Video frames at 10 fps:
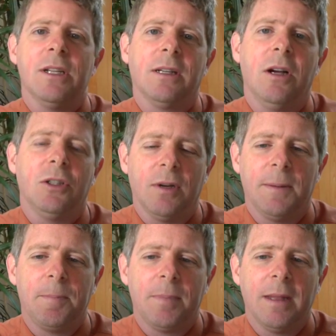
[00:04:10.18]
of the country.
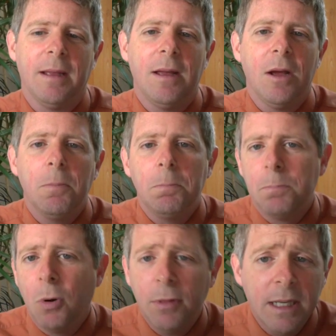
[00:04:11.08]

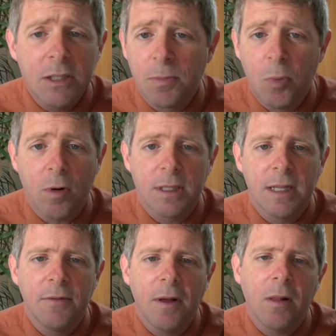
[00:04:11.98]
Both these reports, they
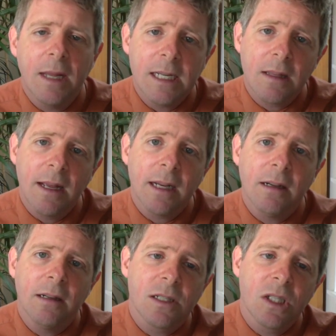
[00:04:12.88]
felt less like
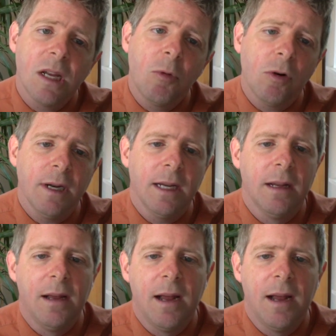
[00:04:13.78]
a summary